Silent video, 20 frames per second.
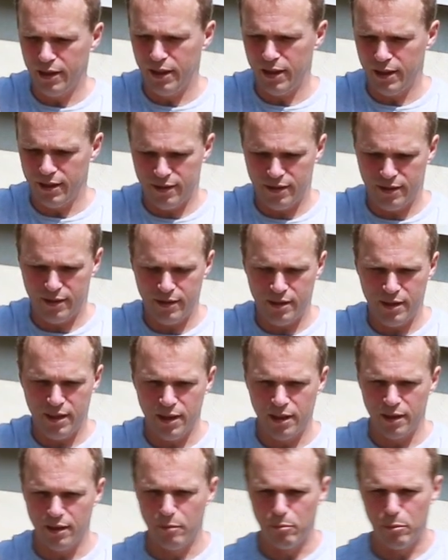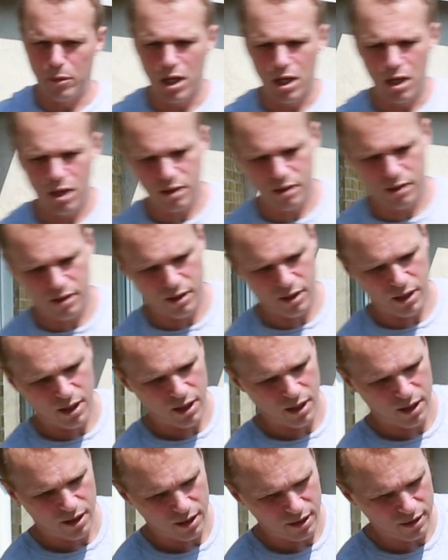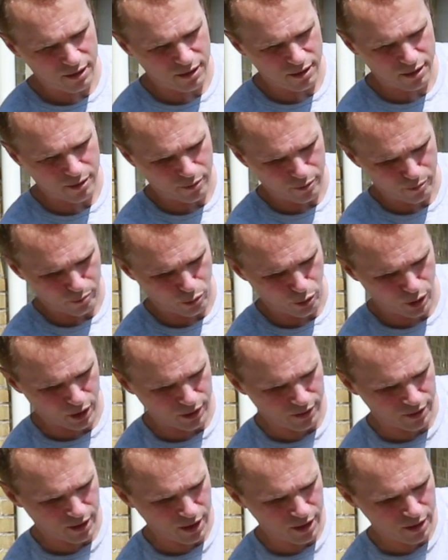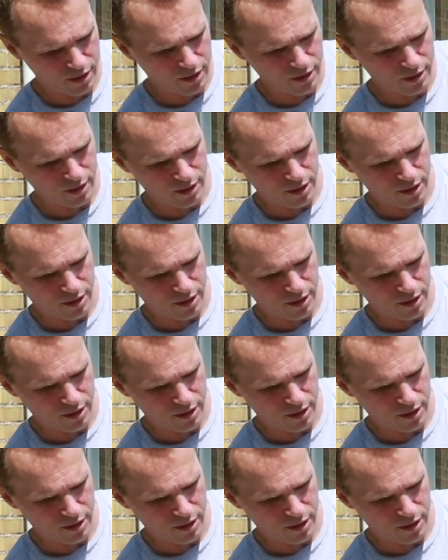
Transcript: Let's see, the box is printed.